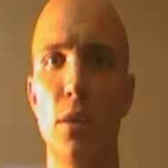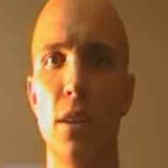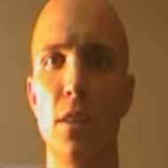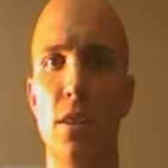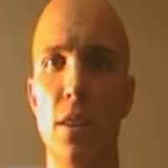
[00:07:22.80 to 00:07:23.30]
I
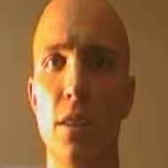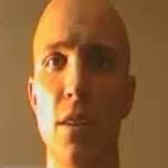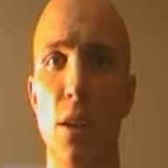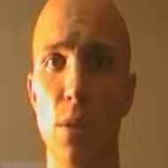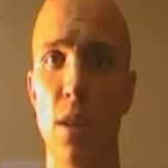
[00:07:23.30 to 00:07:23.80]
told
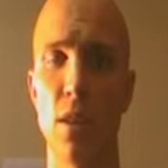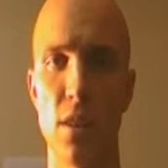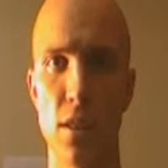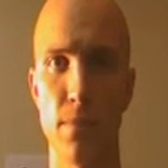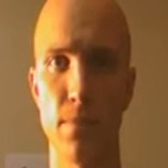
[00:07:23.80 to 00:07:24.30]
LJ I would
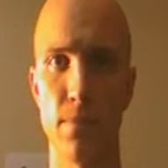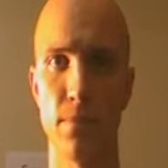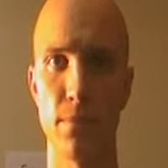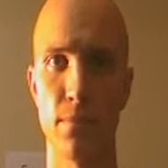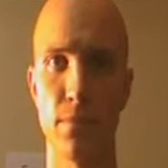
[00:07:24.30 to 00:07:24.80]
like to come.
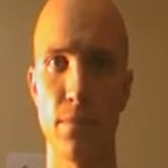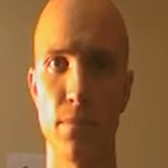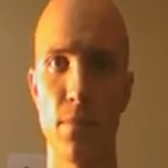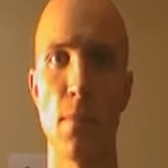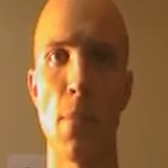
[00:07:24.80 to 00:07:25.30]

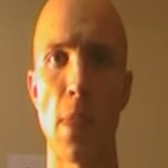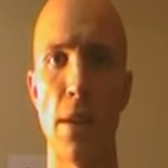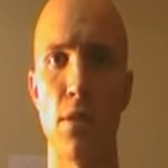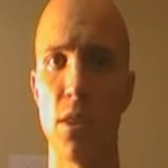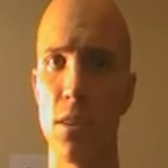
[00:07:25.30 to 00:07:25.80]

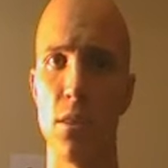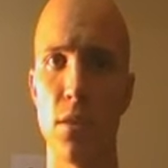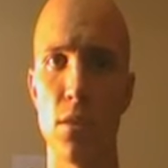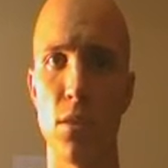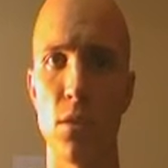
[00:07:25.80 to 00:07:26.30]
He would
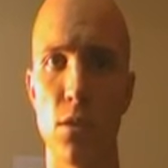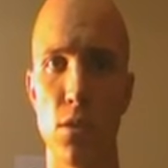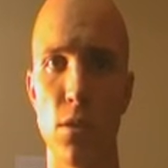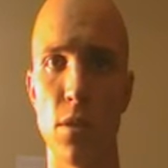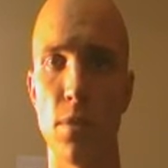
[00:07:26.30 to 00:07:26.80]
say,
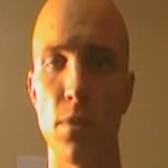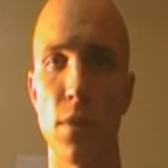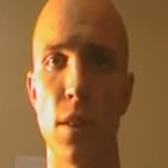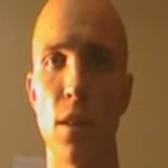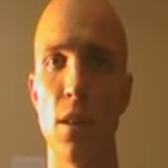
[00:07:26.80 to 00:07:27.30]
sure.
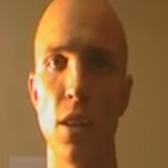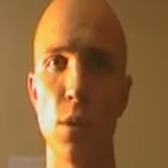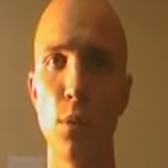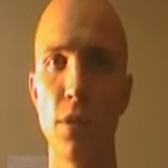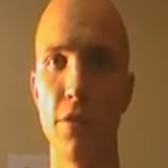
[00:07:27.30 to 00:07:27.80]

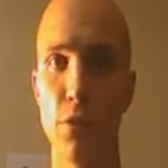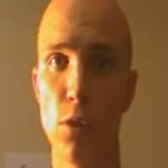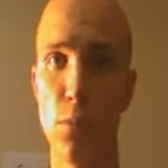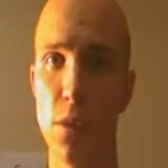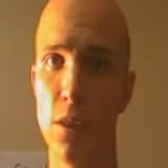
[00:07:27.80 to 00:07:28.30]
He will
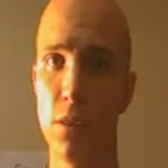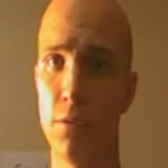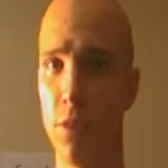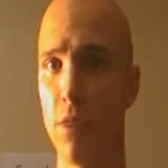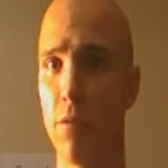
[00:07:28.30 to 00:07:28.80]
inform me
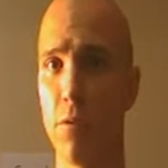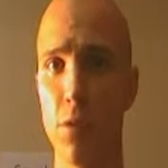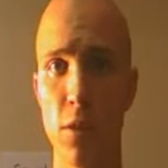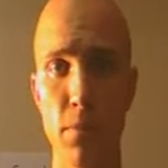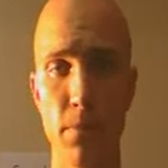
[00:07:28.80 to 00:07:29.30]
if they have a
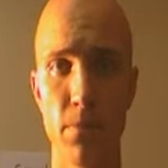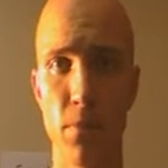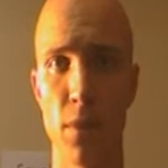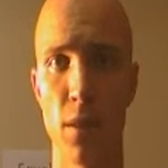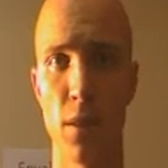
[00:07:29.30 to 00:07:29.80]
farm,
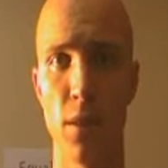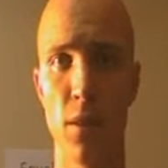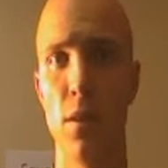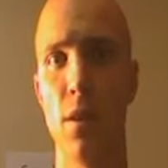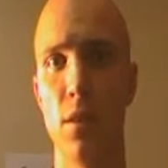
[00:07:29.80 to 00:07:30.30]

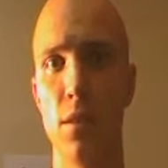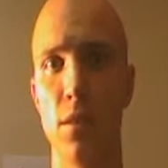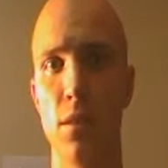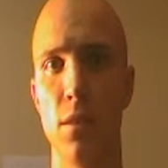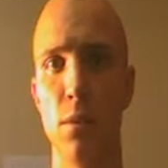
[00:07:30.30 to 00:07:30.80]

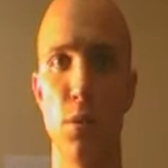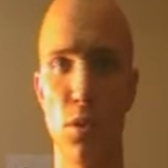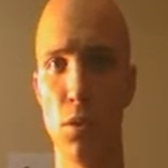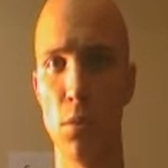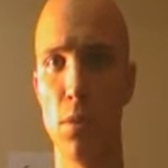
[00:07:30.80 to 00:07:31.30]
and he
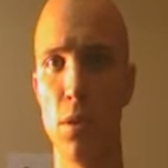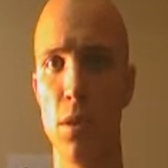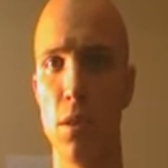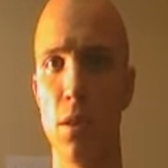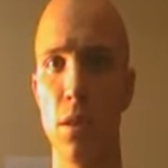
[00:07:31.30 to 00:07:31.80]
will talk to
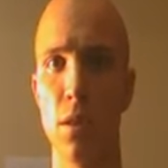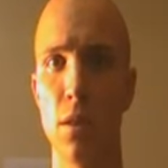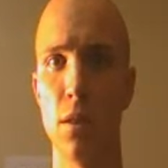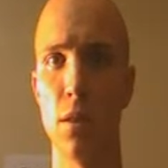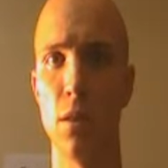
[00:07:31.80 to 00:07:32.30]
Bernard,
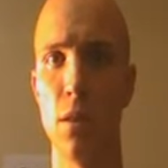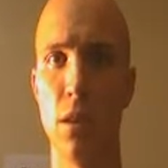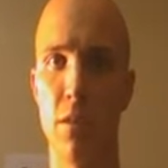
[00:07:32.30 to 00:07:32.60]
and